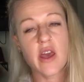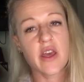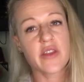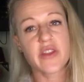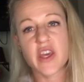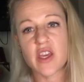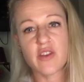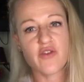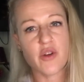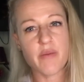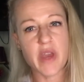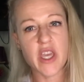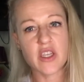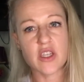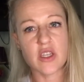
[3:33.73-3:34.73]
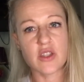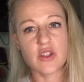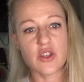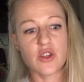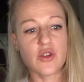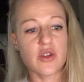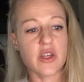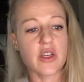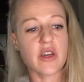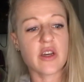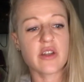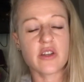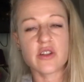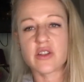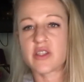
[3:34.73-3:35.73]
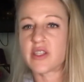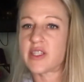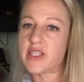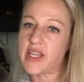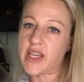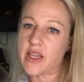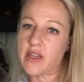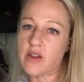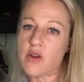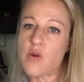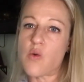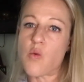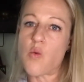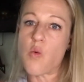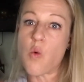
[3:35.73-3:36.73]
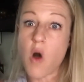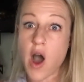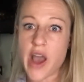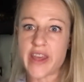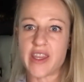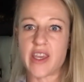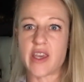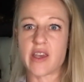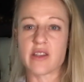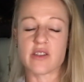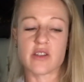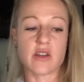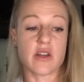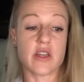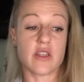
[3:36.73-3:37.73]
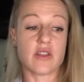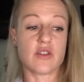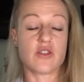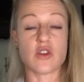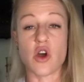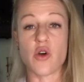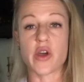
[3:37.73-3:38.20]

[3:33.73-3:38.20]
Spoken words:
the information so you can understand why the answer is so.